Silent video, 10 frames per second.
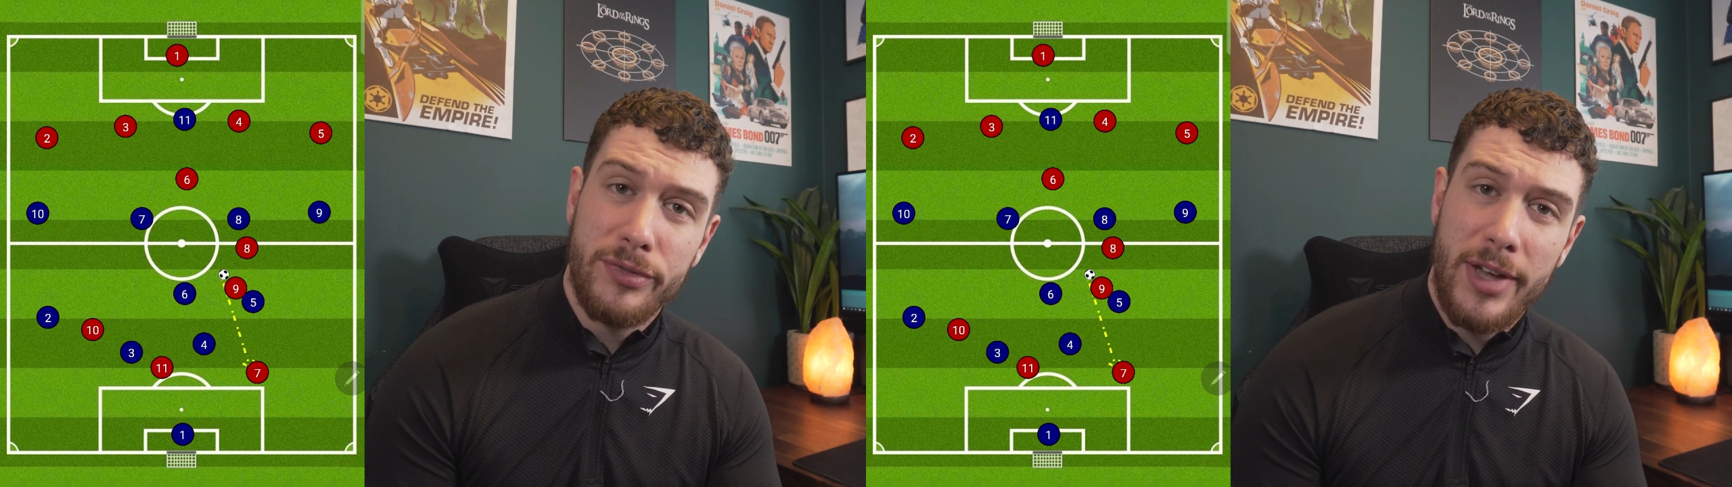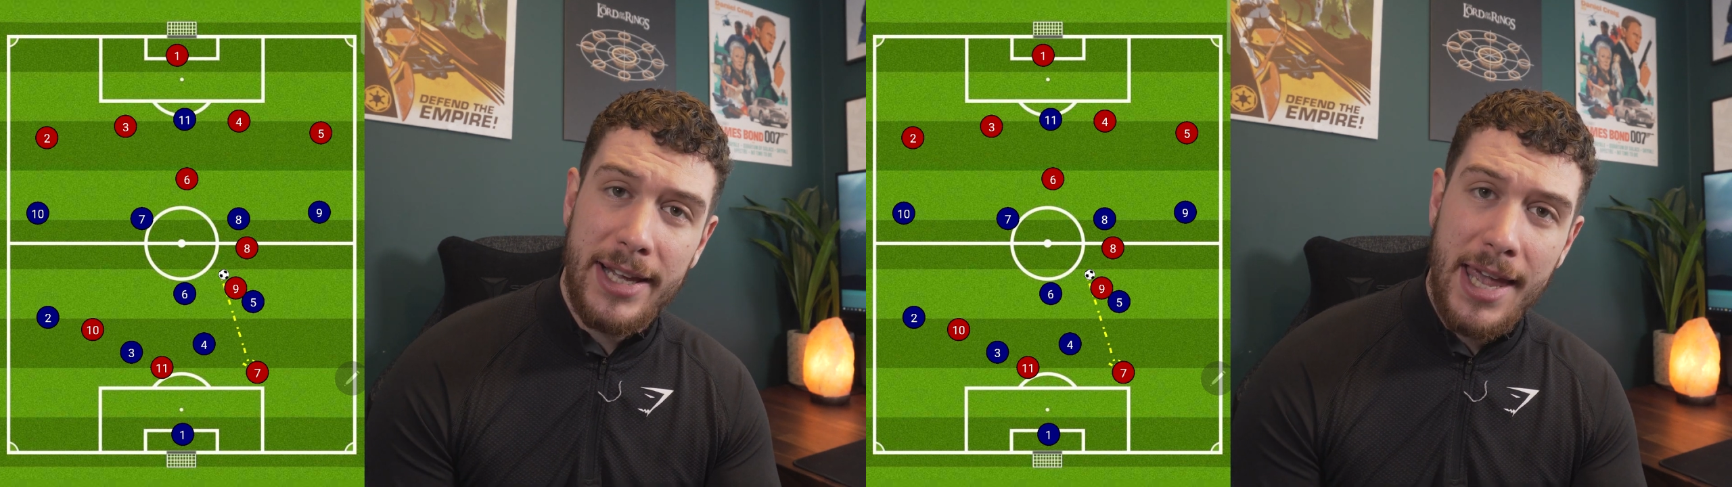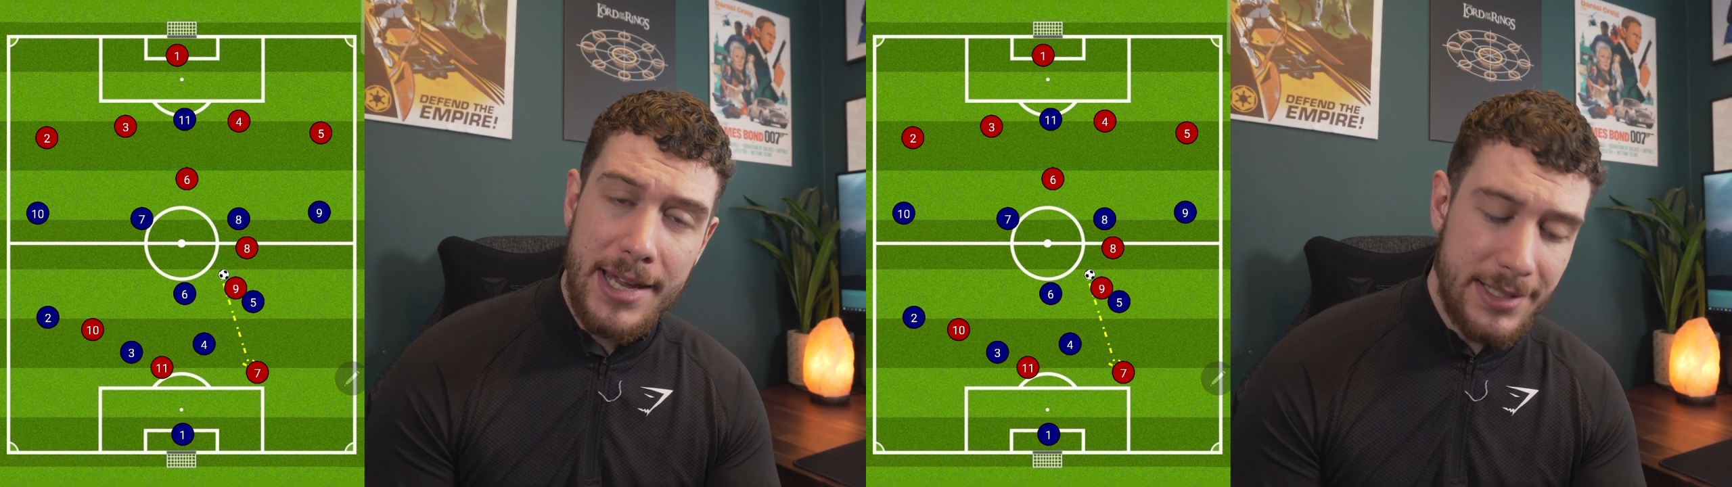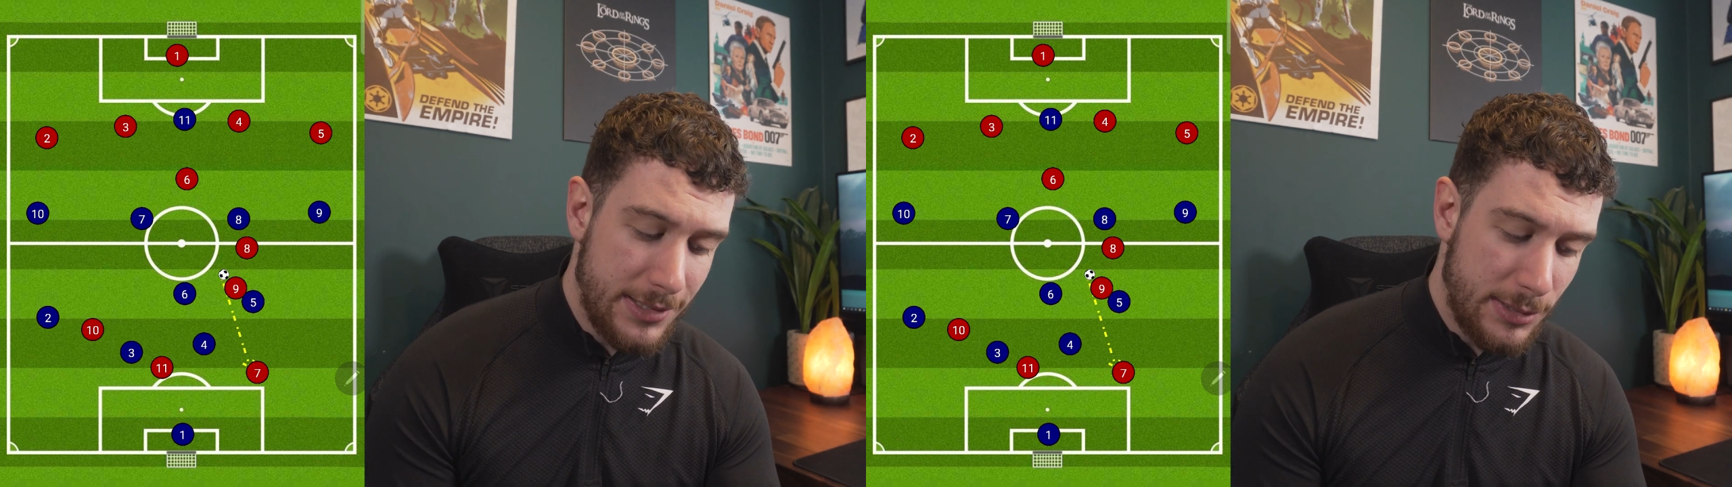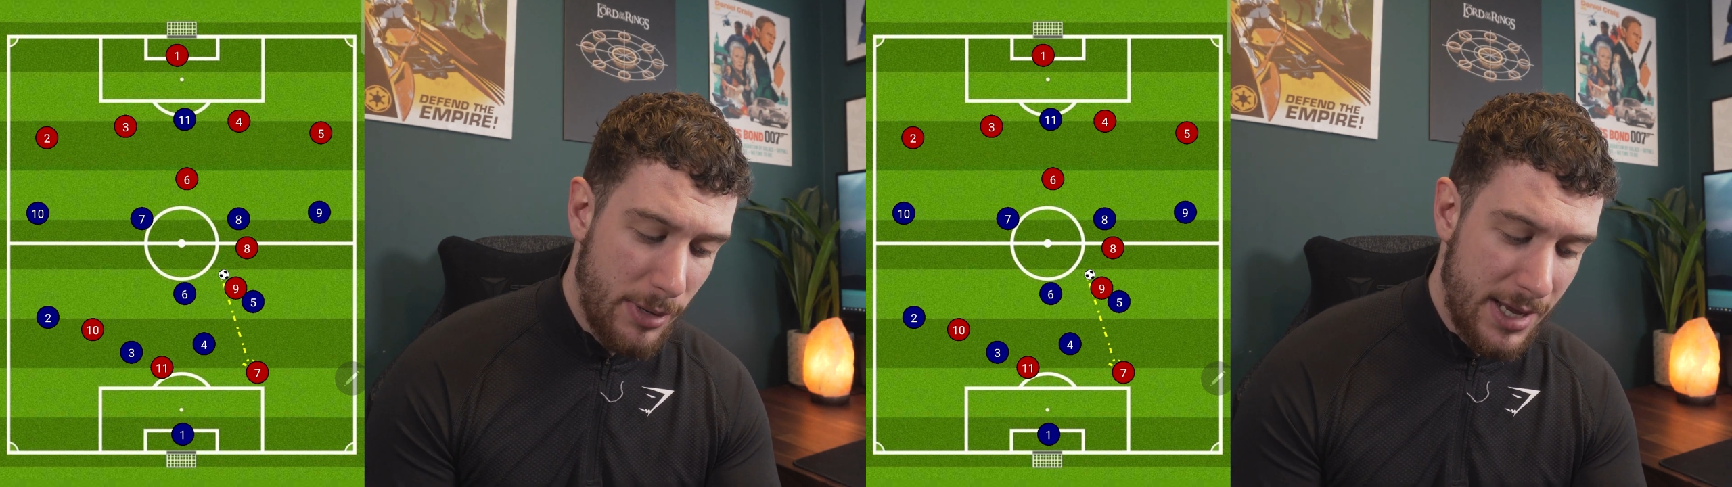
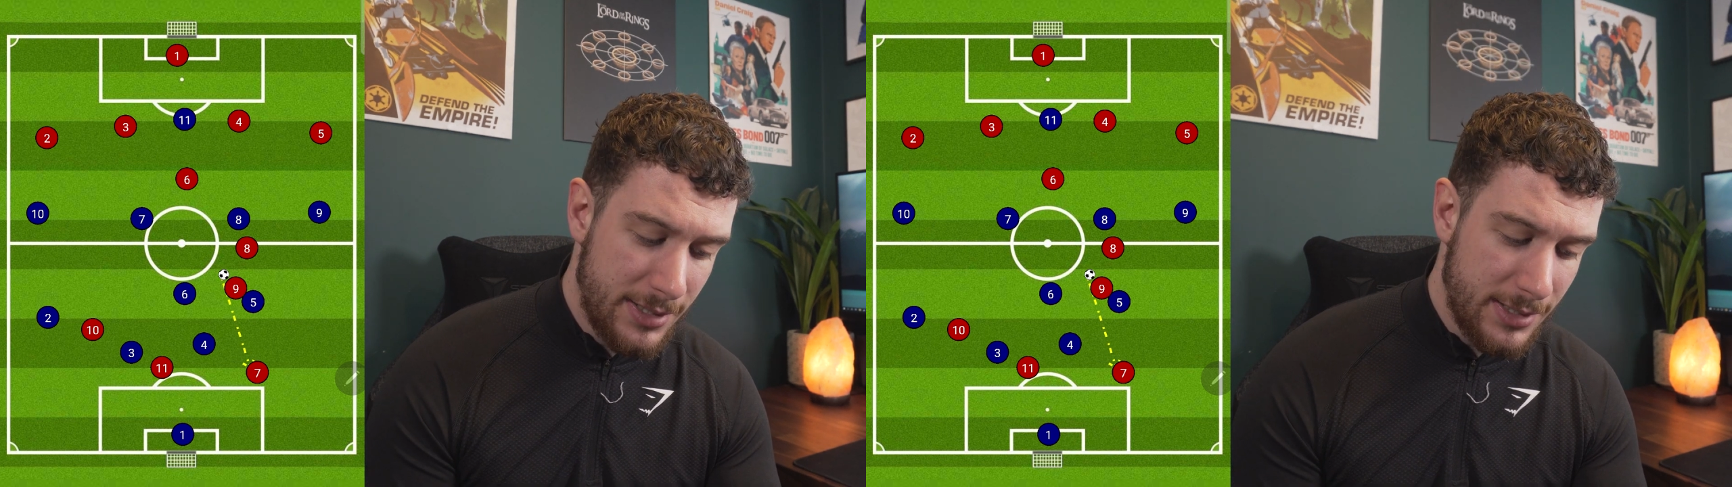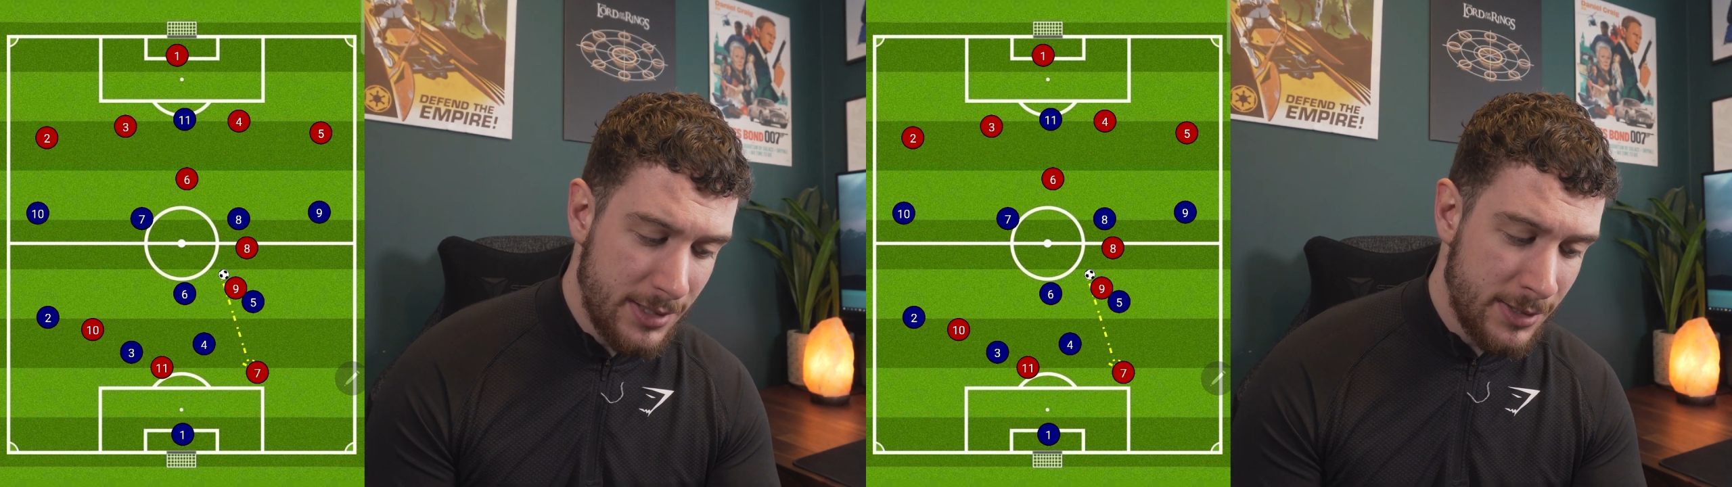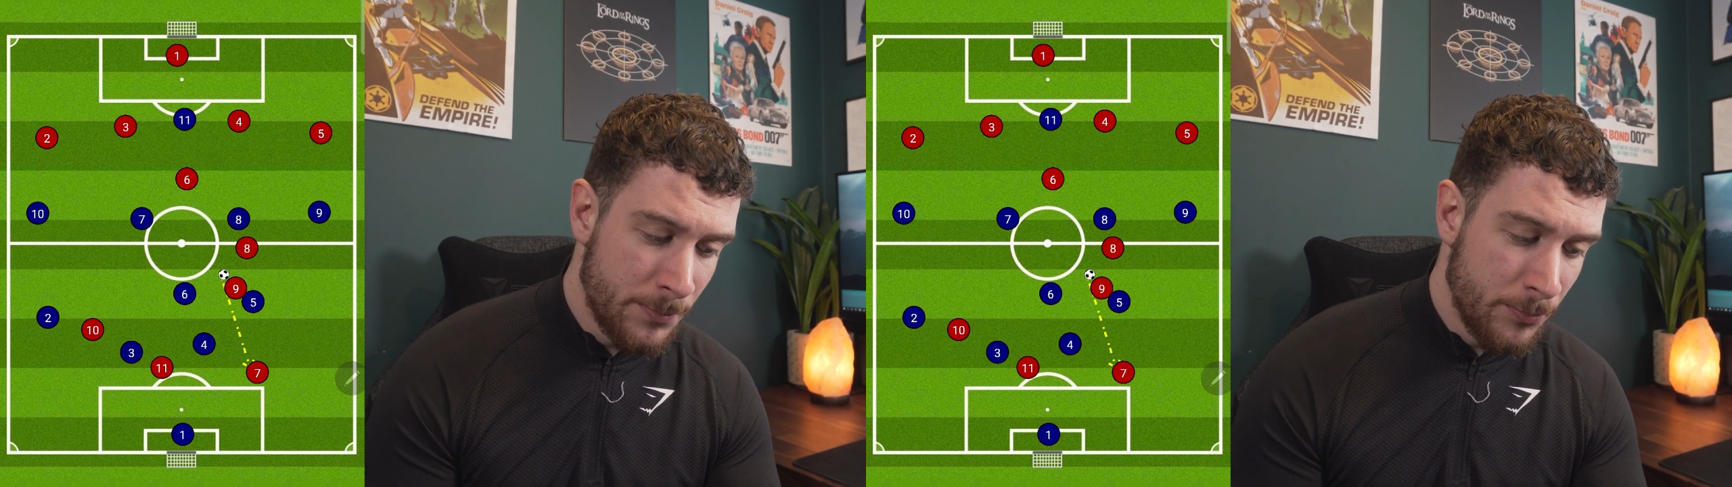vacated spaces,